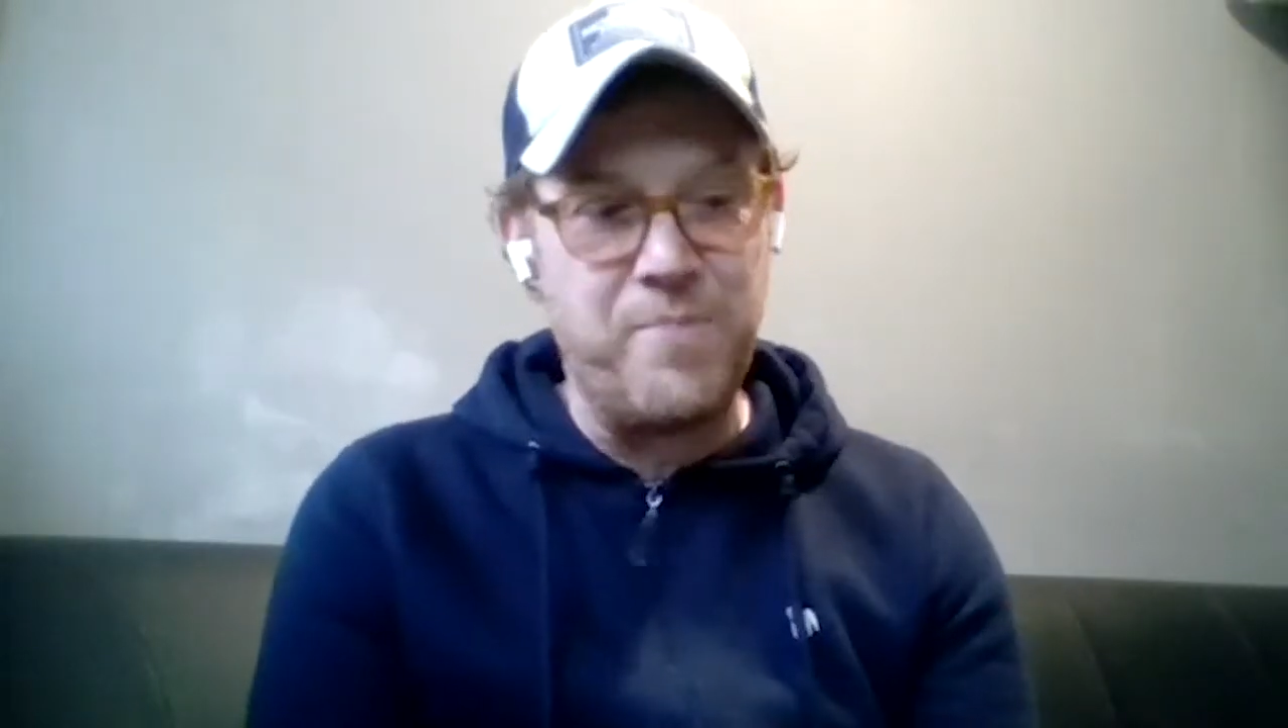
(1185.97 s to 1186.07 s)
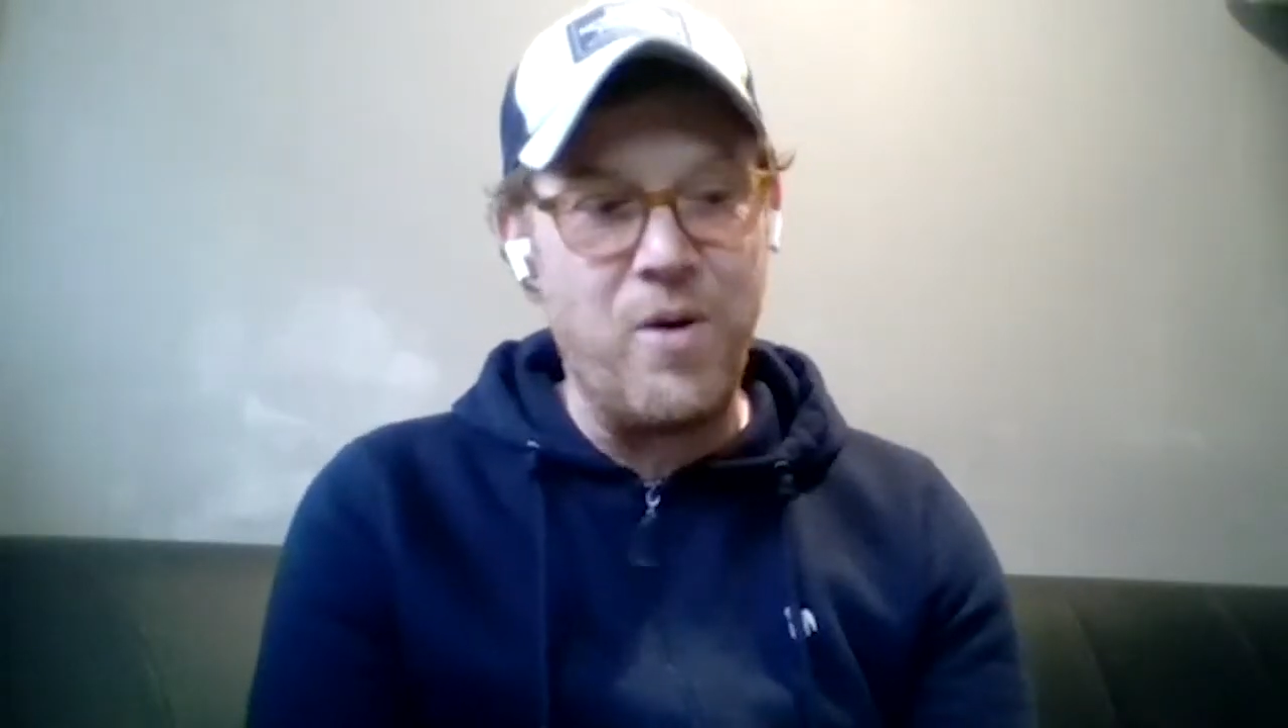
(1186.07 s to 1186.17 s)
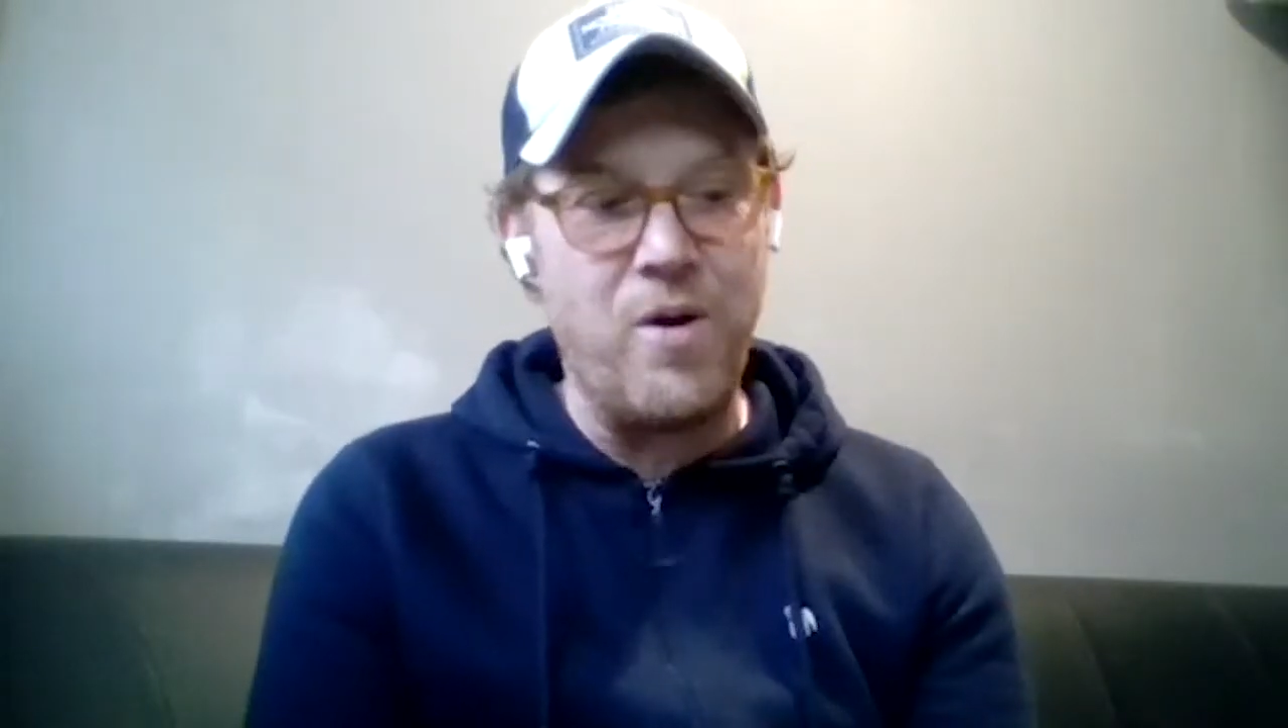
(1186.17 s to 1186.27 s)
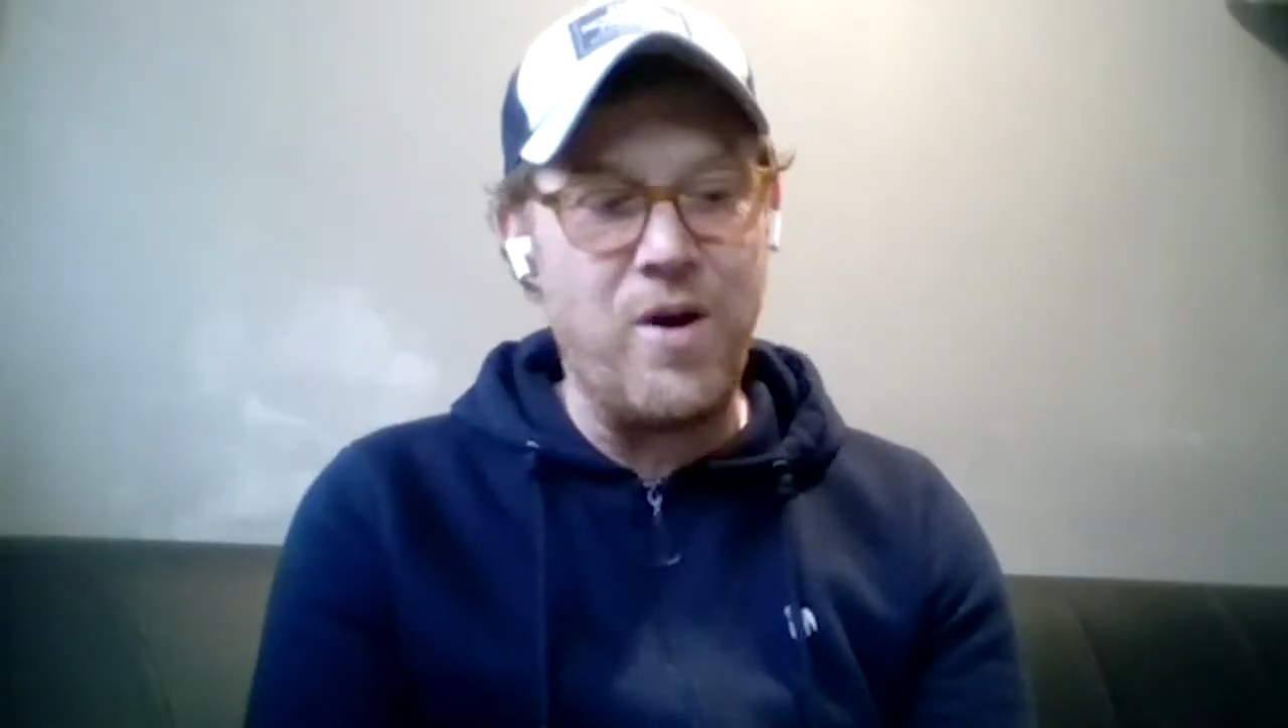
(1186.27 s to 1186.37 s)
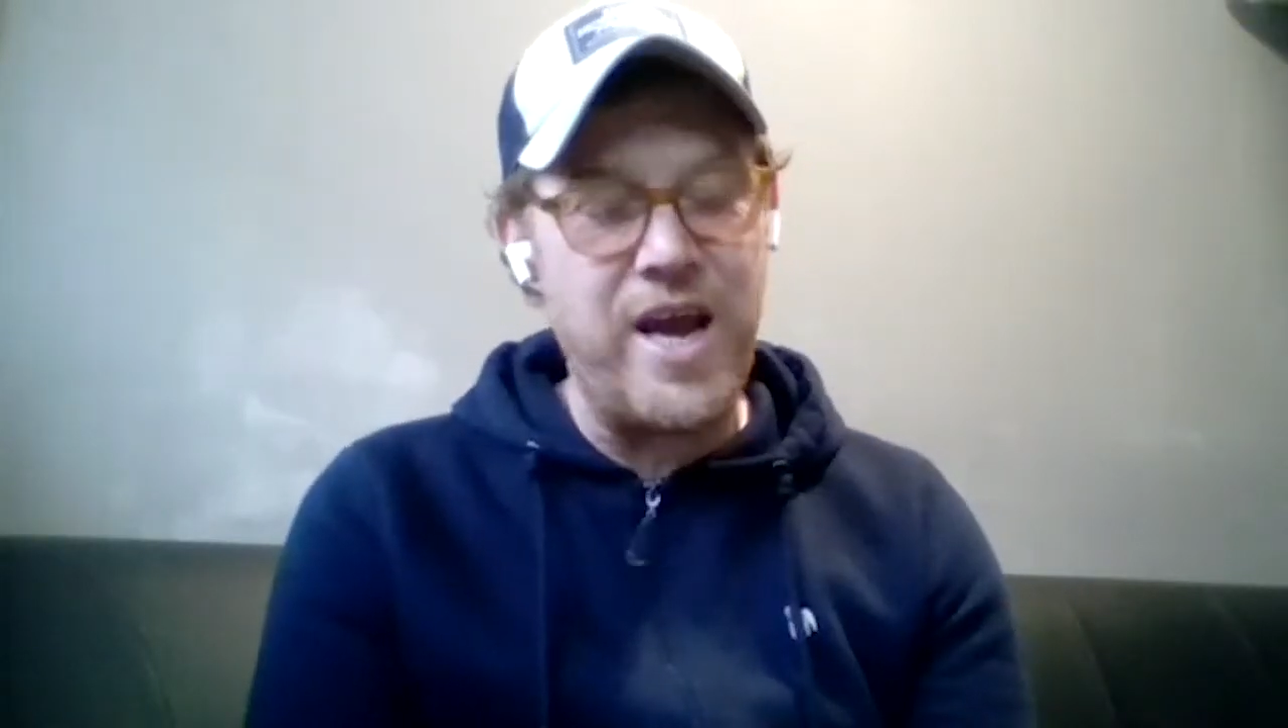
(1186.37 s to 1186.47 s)

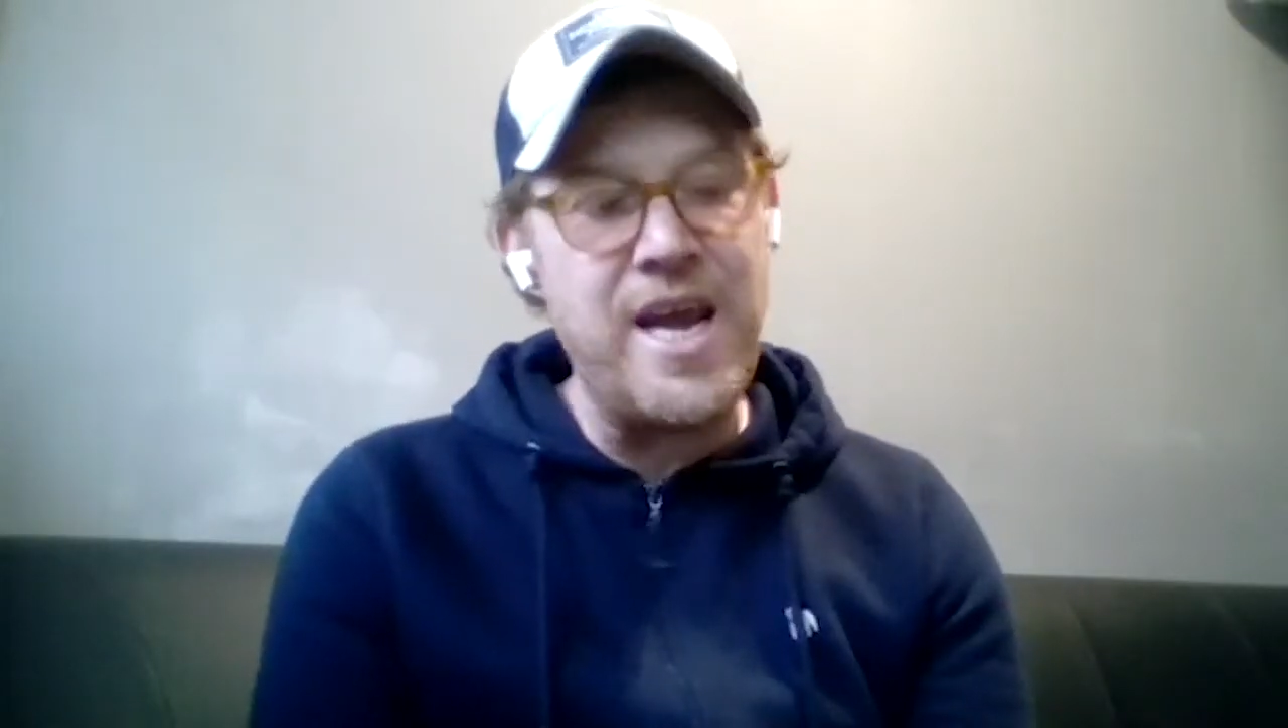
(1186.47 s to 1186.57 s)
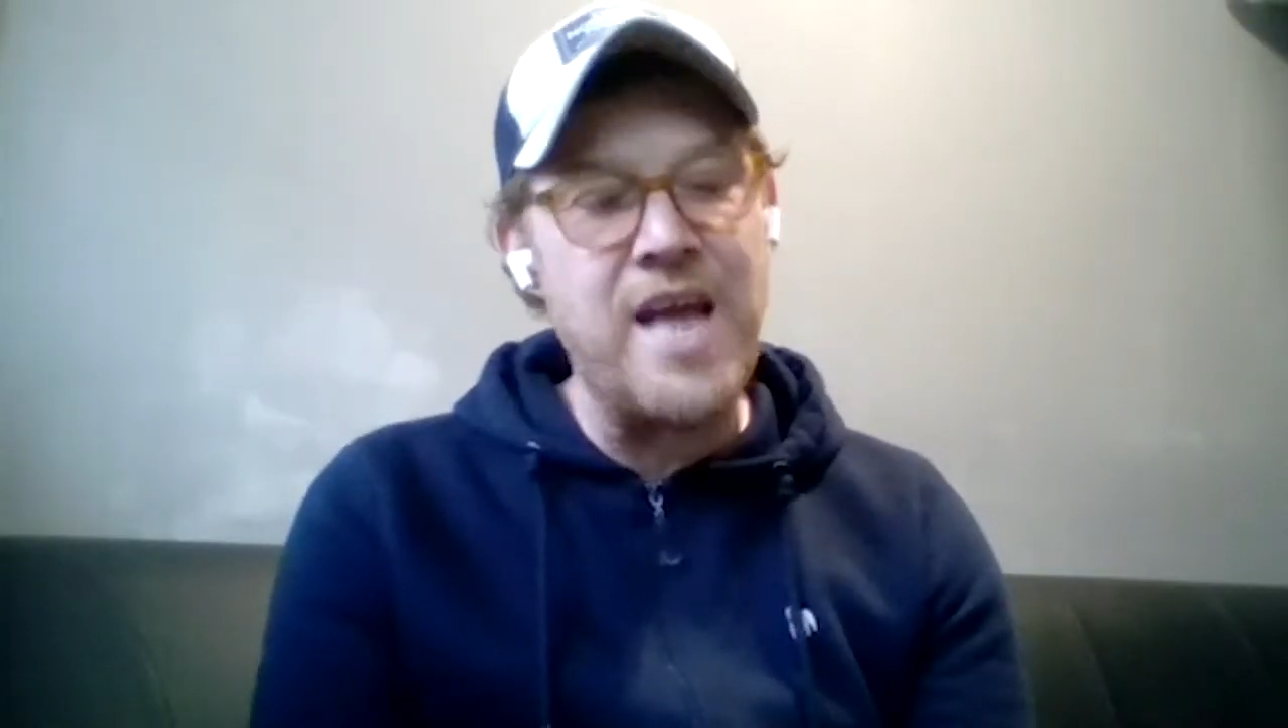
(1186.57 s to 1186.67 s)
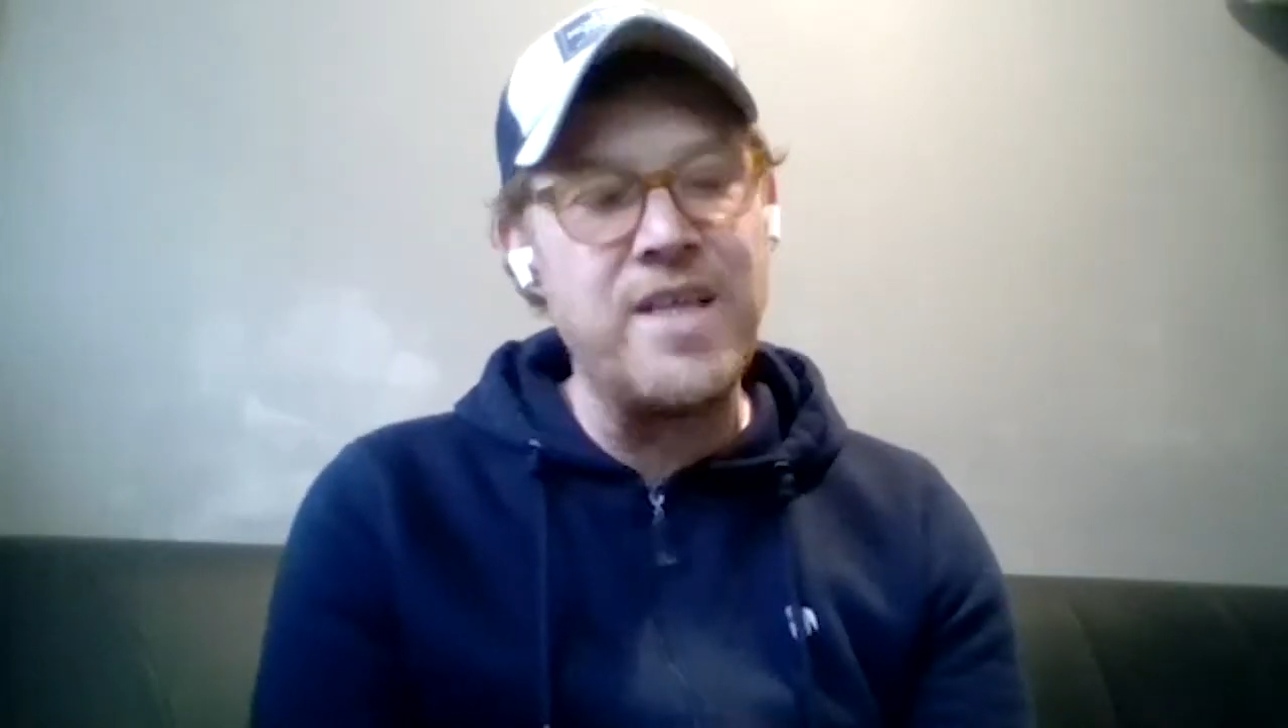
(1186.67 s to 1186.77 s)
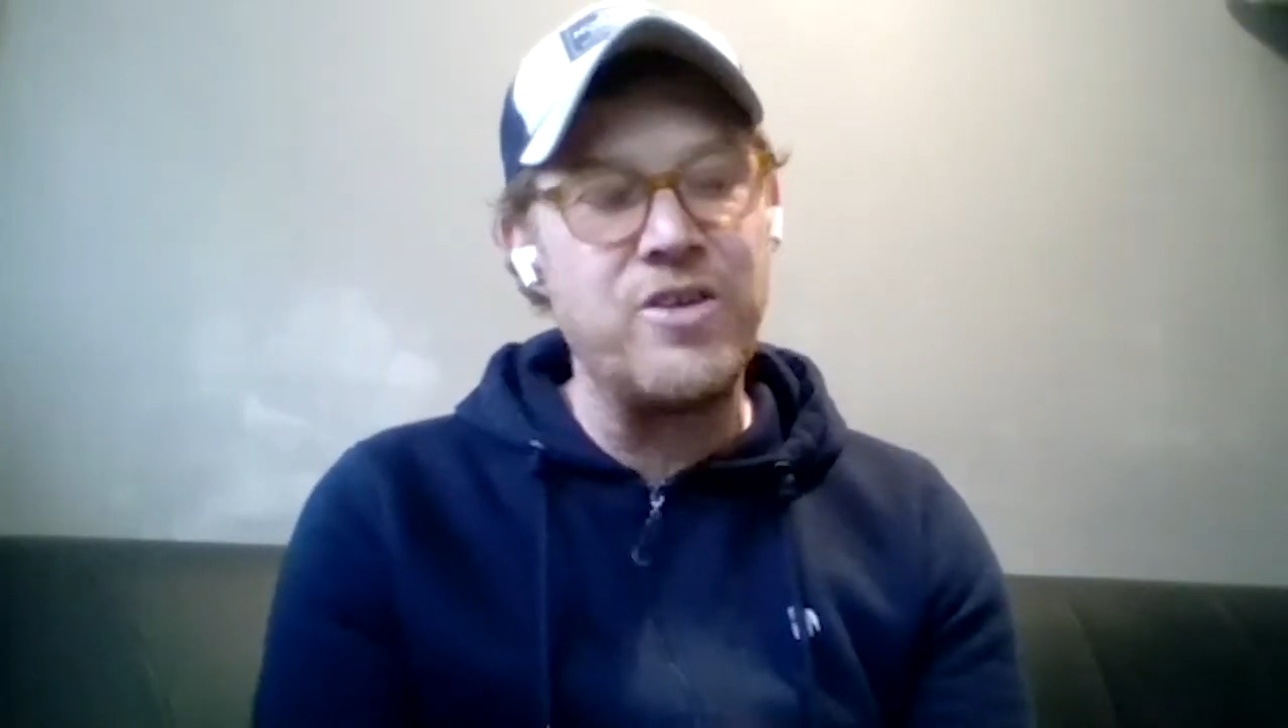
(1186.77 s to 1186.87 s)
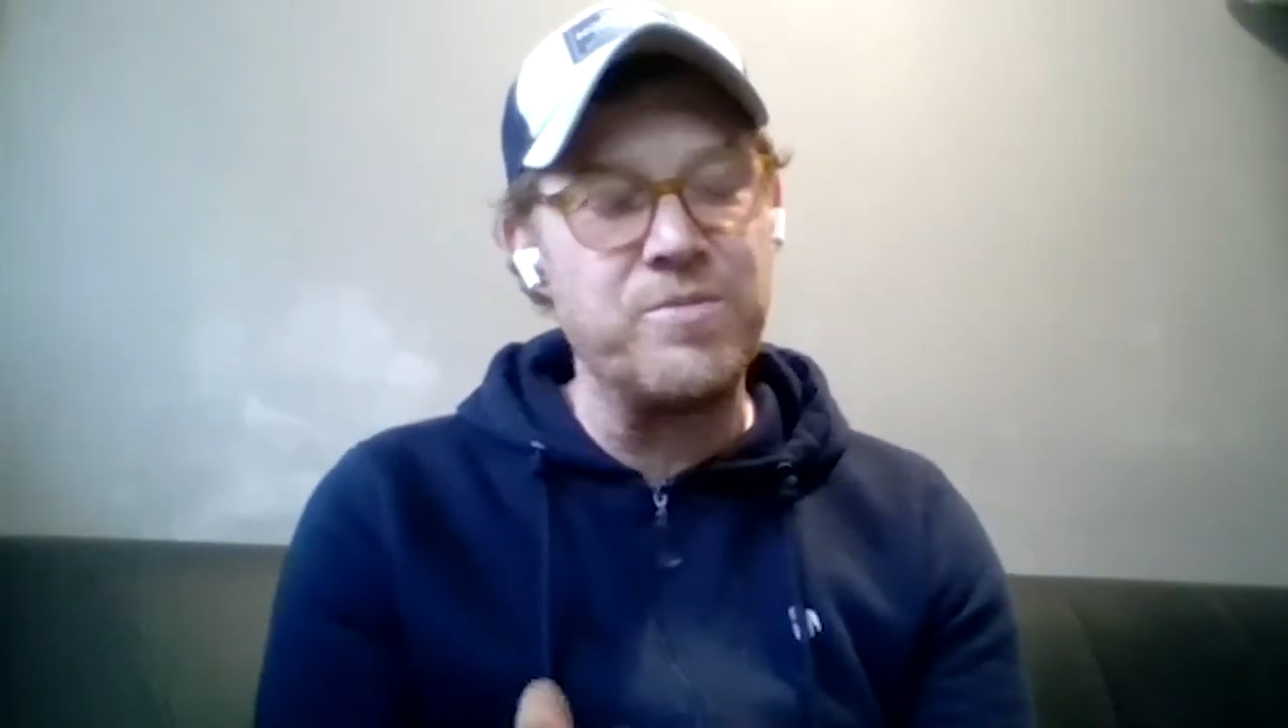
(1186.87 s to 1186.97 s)
but he ended